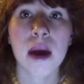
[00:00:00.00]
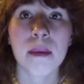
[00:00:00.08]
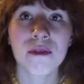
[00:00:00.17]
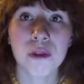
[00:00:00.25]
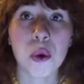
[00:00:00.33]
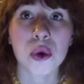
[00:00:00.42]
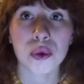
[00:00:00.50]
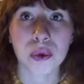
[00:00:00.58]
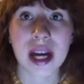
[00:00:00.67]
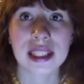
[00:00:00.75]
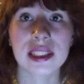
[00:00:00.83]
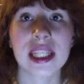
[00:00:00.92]
vocal
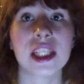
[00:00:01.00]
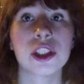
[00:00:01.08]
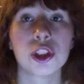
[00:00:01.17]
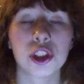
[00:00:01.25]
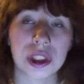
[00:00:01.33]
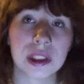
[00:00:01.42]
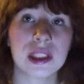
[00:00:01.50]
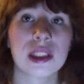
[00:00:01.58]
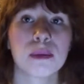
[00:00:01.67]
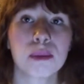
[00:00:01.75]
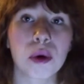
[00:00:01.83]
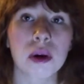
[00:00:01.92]
rest is just as
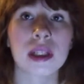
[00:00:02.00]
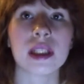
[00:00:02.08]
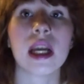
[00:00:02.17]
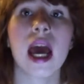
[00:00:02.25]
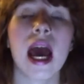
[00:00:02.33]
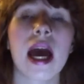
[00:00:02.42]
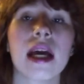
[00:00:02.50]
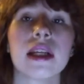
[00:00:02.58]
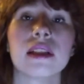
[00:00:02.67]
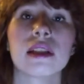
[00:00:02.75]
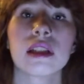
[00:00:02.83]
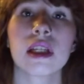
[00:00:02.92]
important
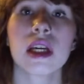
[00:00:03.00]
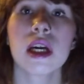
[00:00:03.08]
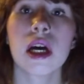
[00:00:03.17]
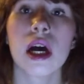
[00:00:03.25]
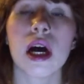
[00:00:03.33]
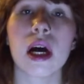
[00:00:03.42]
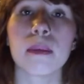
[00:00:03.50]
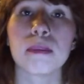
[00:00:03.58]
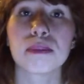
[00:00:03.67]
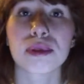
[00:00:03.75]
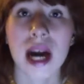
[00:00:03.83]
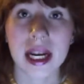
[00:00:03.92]
as
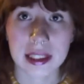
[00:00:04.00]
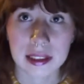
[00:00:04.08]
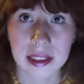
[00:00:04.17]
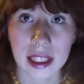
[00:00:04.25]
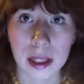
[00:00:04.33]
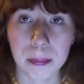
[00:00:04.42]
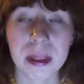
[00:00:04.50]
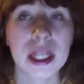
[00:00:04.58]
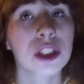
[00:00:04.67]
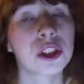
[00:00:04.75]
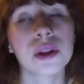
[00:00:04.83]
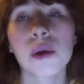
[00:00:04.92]
practicing,
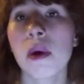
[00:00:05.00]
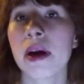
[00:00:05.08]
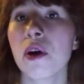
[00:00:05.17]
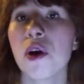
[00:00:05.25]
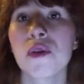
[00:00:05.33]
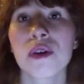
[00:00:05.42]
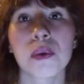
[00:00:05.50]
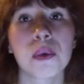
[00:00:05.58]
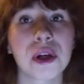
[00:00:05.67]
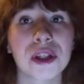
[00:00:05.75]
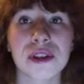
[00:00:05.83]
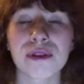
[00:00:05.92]
because you don't want to
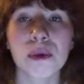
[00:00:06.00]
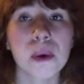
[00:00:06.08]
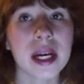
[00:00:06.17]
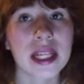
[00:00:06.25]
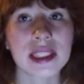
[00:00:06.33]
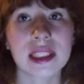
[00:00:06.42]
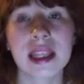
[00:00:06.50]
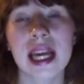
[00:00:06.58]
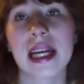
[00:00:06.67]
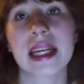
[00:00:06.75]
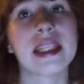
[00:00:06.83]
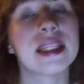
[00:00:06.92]
overwork your voice.
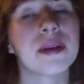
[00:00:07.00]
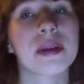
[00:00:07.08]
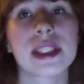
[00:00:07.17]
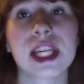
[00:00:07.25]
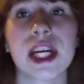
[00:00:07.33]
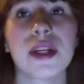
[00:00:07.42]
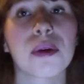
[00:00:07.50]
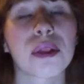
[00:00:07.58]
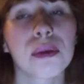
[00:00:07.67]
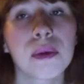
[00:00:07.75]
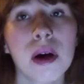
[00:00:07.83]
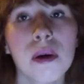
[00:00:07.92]
That can irritate your
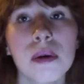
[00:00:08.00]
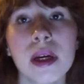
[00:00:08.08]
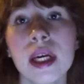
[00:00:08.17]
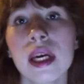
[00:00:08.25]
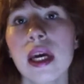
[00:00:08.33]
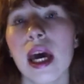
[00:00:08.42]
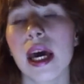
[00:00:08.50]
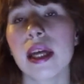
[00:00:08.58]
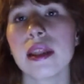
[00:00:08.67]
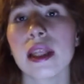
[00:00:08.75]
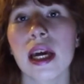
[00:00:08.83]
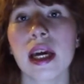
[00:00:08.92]
throat,
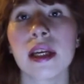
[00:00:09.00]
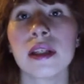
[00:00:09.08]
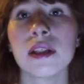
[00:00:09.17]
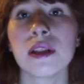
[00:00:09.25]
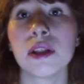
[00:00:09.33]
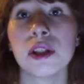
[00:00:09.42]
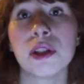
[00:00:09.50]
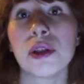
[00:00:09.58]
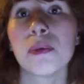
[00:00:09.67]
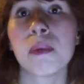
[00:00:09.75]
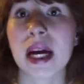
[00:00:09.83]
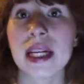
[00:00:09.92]
and then you
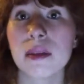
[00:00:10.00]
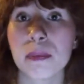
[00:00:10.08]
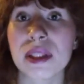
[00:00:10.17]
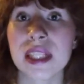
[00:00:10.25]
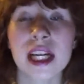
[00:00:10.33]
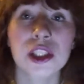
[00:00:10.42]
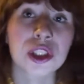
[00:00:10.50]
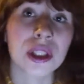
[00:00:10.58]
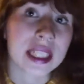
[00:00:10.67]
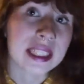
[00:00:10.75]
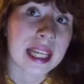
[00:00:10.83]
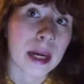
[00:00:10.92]
might
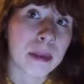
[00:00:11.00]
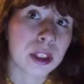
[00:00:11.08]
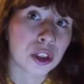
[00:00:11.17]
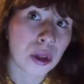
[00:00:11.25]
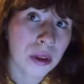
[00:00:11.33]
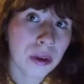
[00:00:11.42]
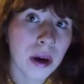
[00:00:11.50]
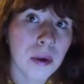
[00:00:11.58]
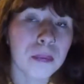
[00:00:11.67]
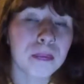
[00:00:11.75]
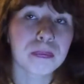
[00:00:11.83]
potentially damage your throat,